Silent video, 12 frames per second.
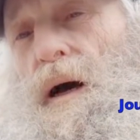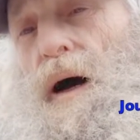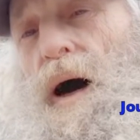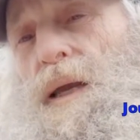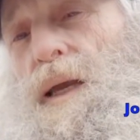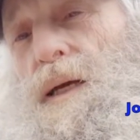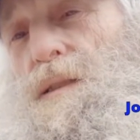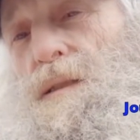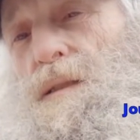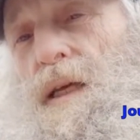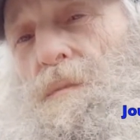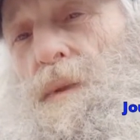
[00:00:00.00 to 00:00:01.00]
I guess
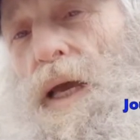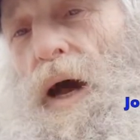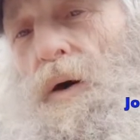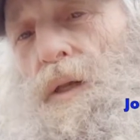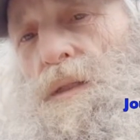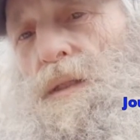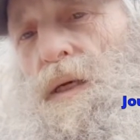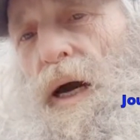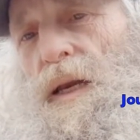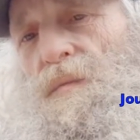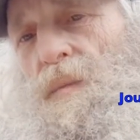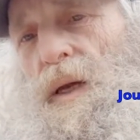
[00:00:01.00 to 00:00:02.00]
deep down
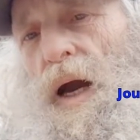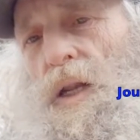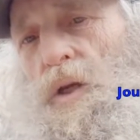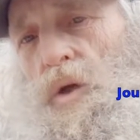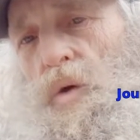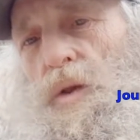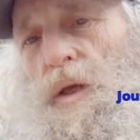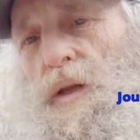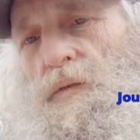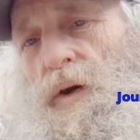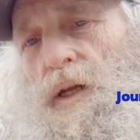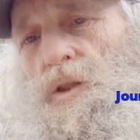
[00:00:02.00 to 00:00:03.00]
inside of me I knew that
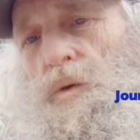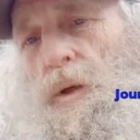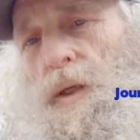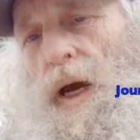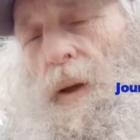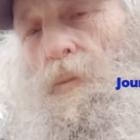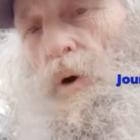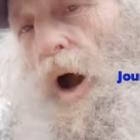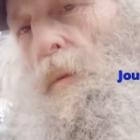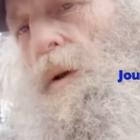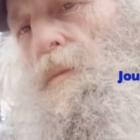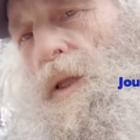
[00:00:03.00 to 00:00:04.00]
eventually I
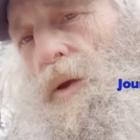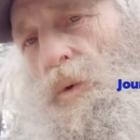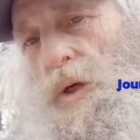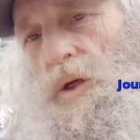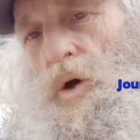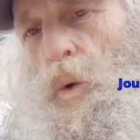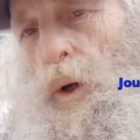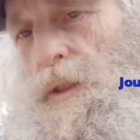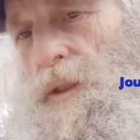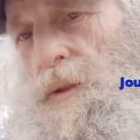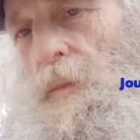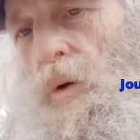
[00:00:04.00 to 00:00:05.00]
probably would quit
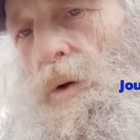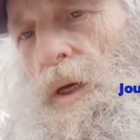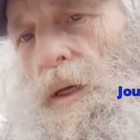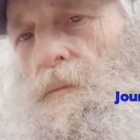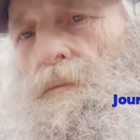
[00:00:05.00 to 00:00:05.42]
smoking,